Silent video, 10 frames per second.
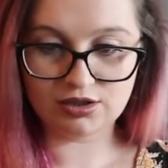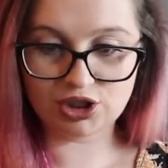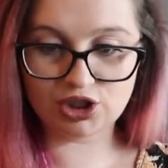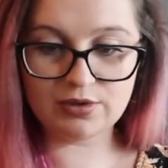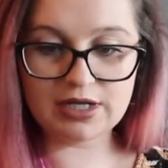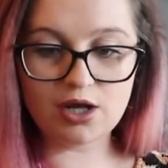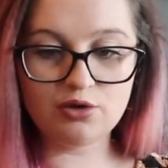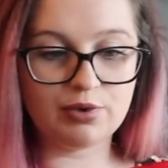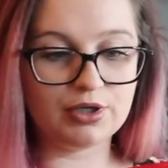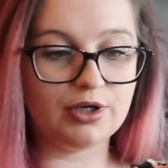Should
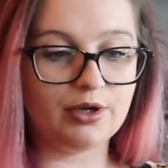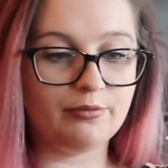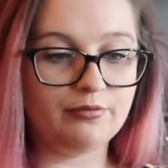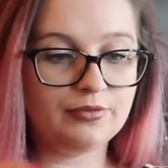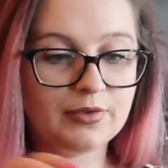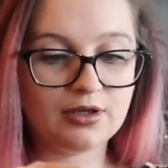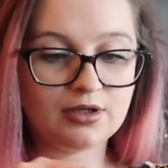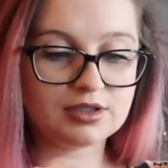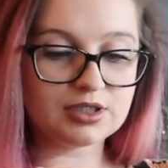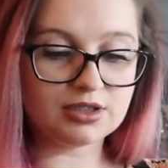we open them?
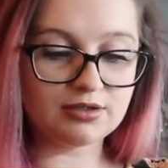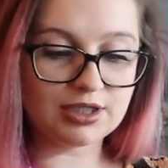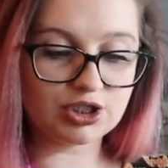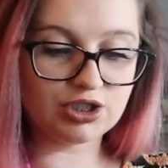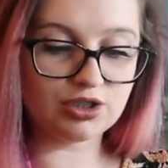Because I don't actually